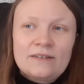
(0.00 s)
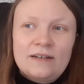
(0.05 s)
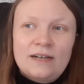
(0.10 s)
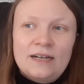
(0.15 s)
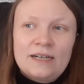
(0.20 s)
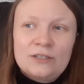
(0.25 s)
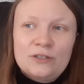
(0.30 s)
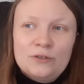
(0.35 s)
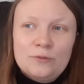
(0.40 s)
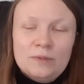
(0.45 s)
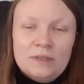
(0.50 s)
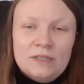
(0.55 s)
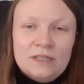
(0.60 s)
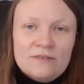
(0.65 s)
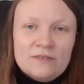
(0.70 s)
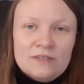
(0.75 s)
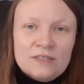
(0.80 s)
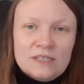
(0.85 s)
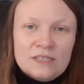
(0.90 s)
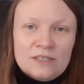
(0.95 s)
I do
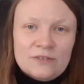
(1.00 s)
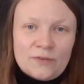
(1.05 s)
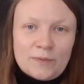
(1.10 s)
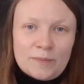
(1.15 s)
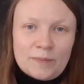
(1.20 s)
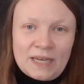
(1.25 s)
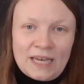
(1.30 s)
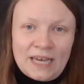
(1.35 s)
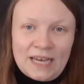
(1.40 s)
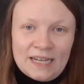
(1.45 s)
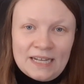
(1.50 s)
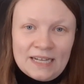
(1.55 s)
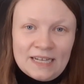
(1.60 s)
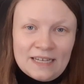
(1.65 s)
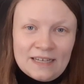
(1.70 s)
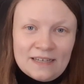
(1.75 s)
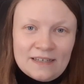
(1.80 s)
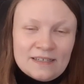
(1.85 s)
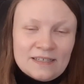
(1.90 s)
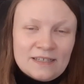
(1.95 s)
believe she's from
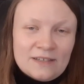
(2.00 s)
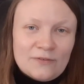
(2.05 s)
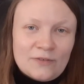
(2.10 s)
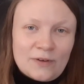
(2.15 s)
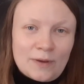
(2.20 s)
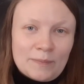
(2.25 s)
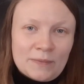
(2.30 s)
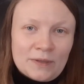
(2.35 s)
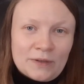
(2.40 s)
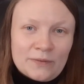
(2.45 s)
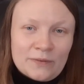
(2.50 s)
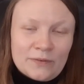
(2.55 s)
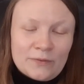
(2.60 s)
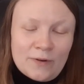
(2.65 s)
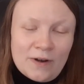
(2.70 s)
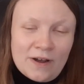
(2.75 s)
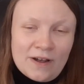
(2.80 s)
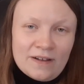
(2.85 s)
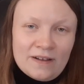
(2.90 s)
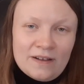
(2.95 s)
Canada, if I'm not
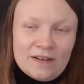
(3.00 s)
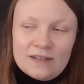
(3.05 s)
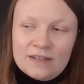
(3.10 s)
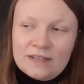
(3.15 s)
wrong.